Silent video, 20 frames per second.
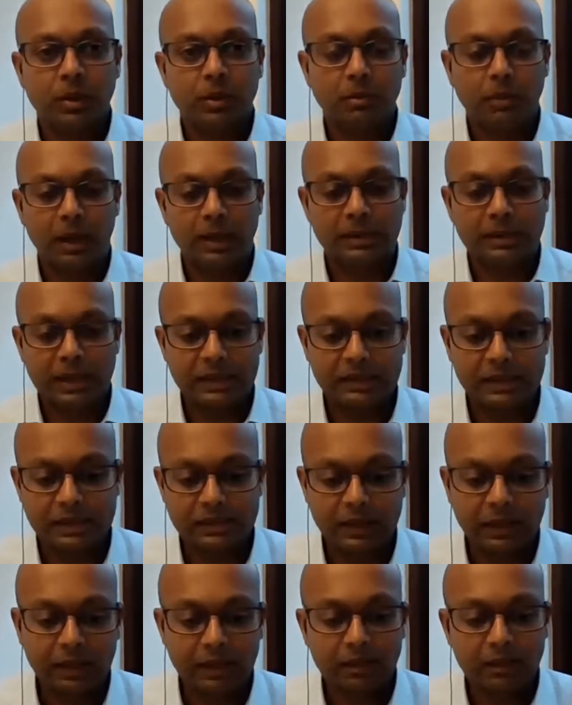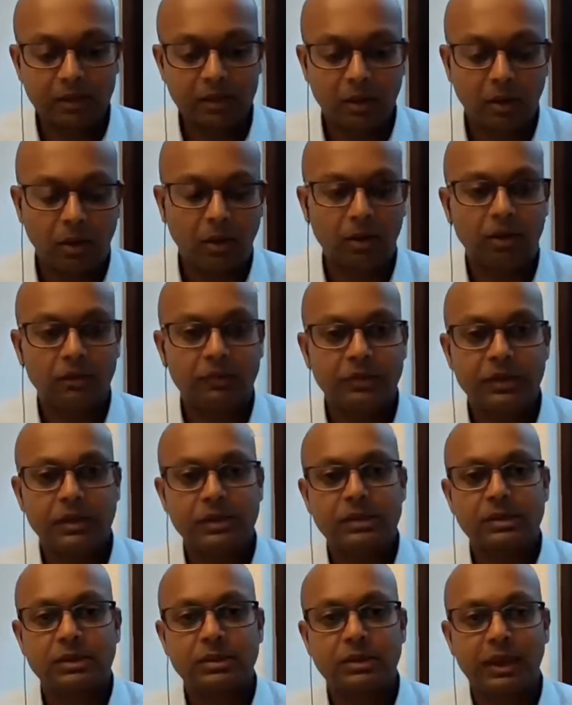But as I said, all of
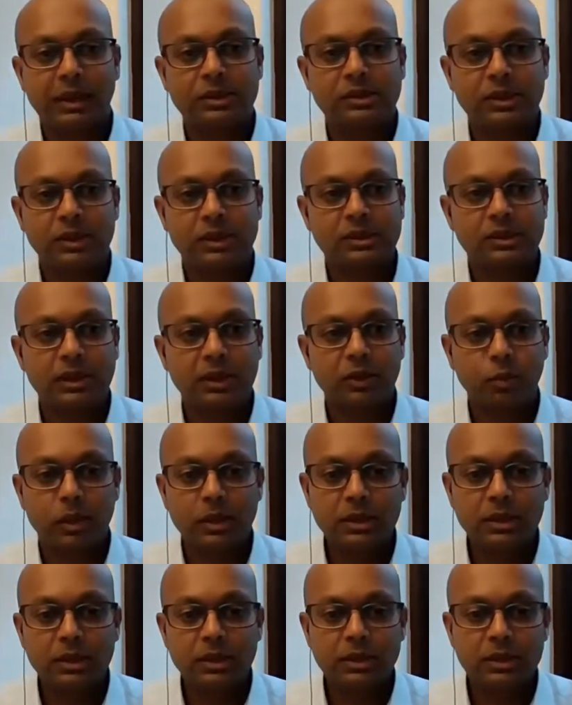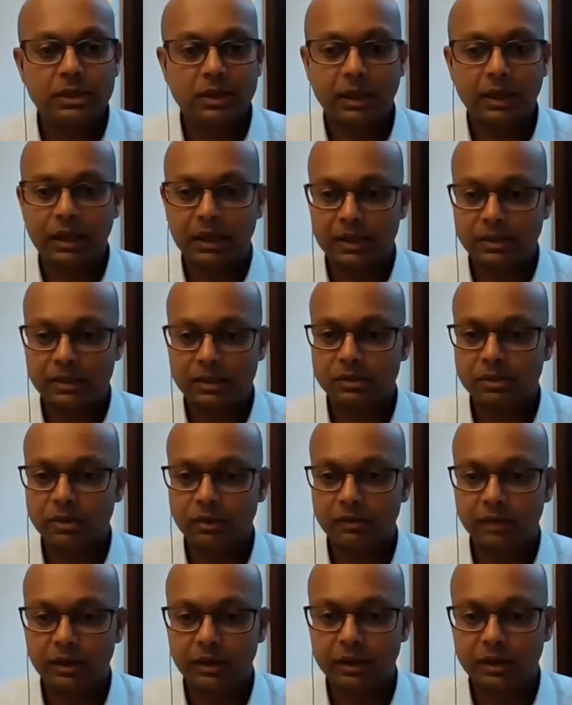this excess liquidity has
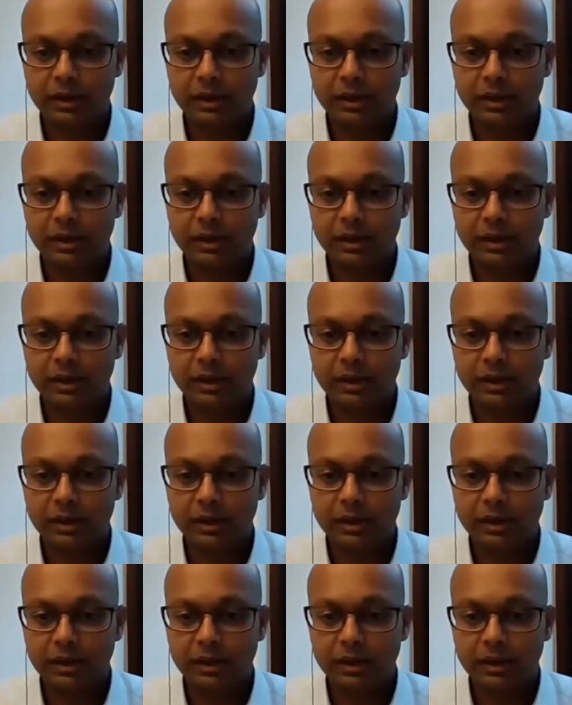driven